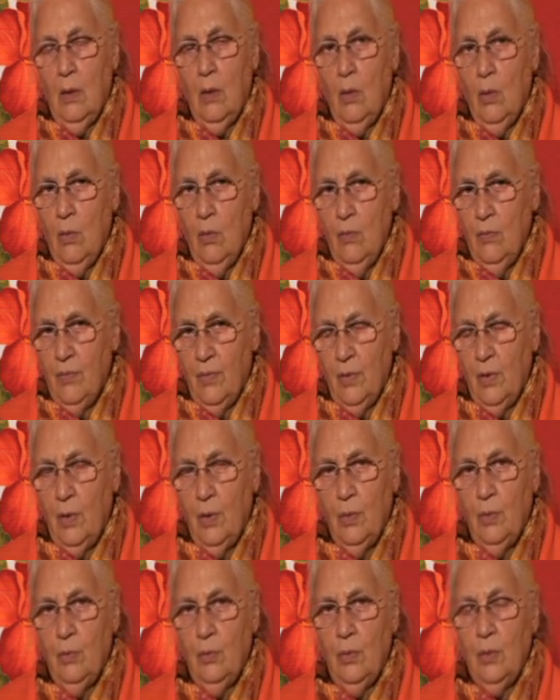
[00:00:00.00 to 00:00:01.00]

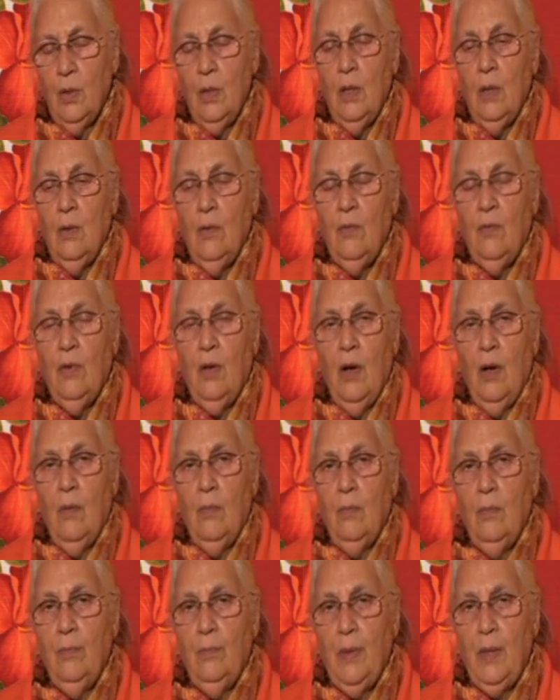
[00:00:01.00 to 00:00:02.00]
overload from